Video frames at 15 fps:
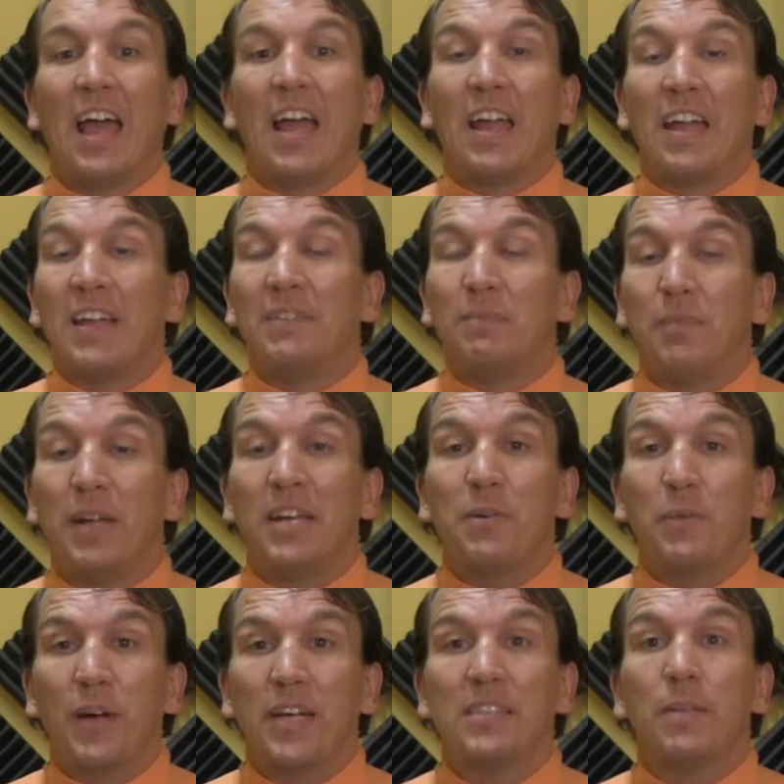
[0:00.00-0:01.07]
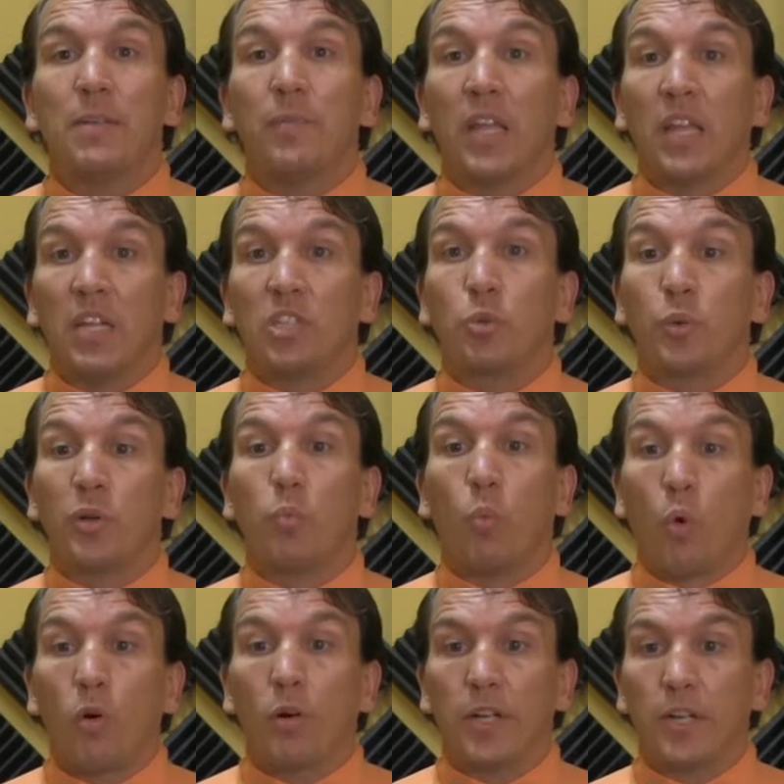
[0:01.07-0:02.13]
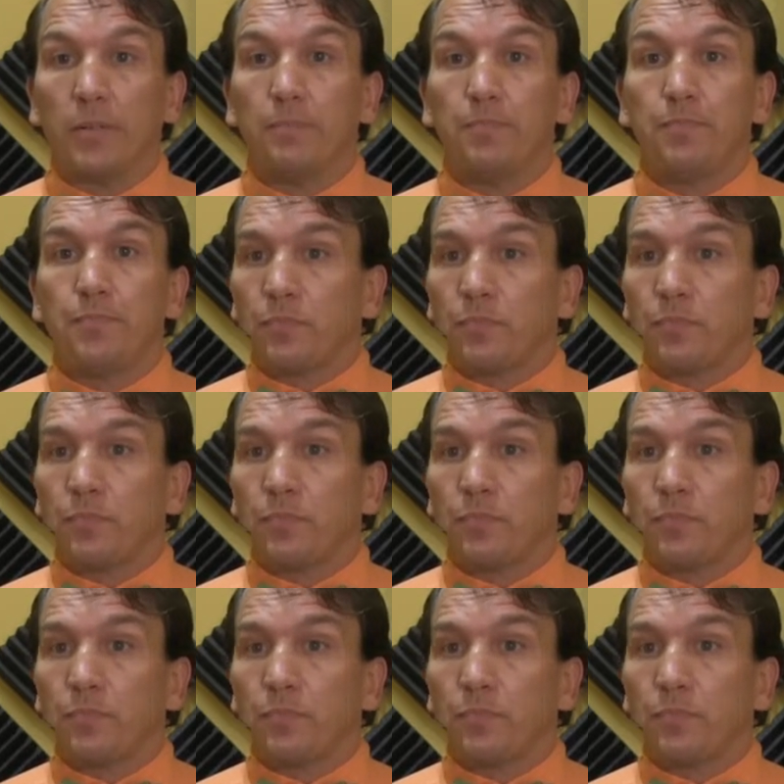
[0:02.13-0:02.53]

In many ways, it's rewarding.